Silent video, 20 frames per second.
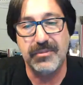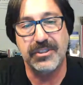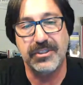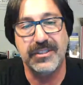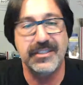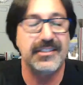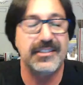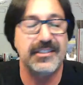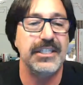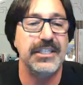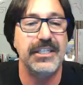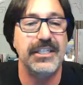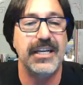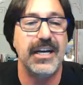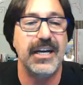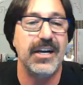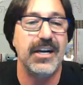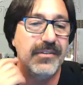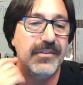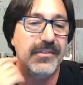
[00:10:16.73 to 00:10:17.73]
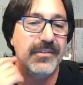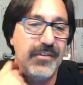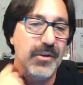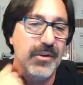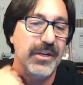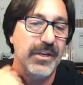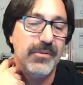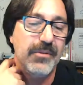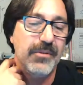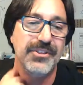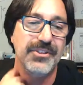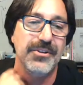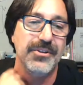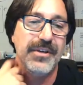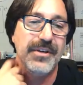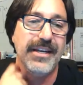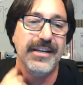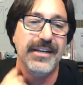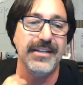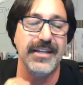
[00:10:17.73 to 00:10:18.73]
couldn't see how everybody was
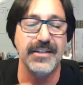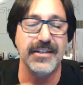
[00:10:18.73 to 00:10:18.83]
doing.